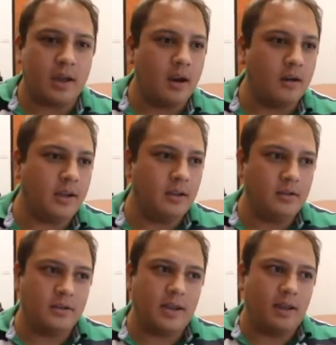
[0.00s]
out our
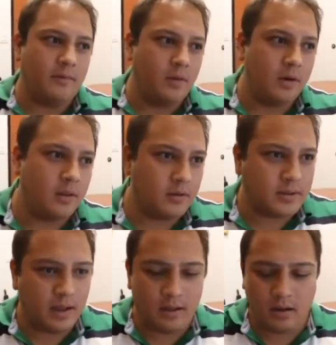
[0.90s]
dealers in California. They're
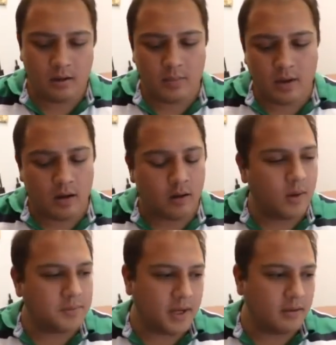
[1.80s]
selling them on our
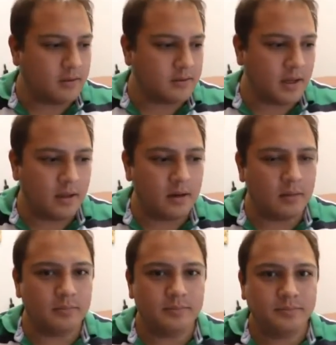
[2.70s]
website. They're selling them.